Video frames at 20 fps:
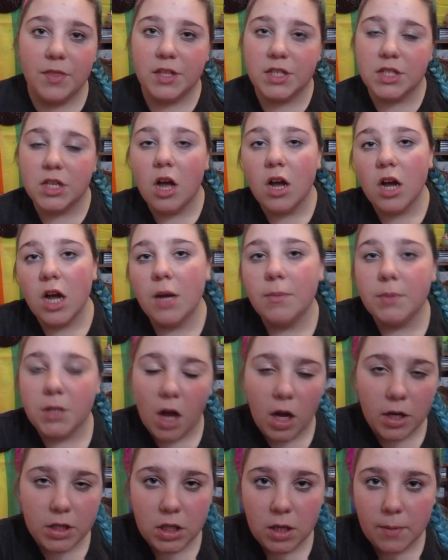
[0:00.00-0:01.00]
the song I'm
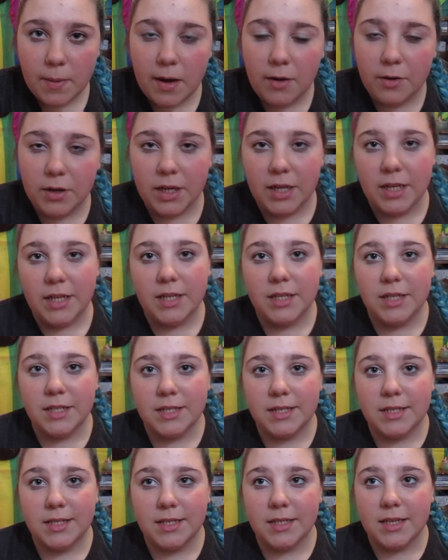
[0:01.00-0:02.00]
talking about
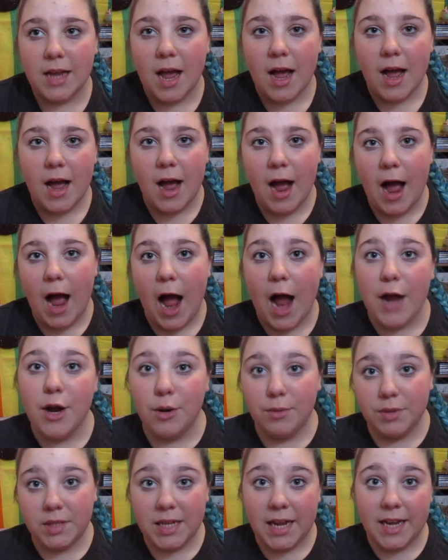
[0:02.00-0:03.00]
is I
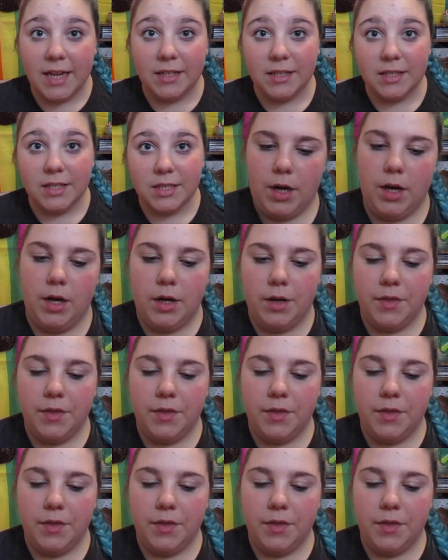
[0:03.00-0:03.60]
Don't Dance.